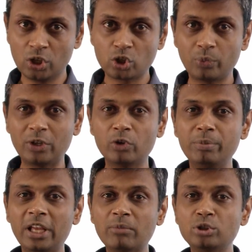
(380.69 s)
So we could
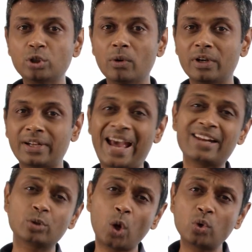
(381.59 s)
be able to
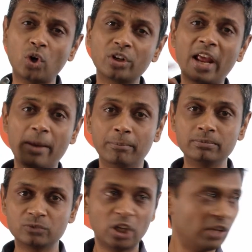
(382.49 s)
narrow down on
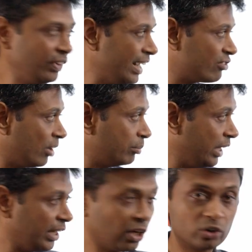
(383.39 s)
M if we get some
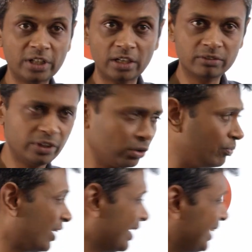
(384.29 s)
detail on that. And so
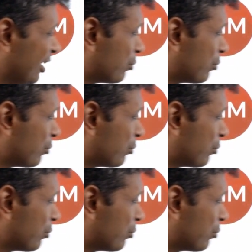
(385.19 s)
that is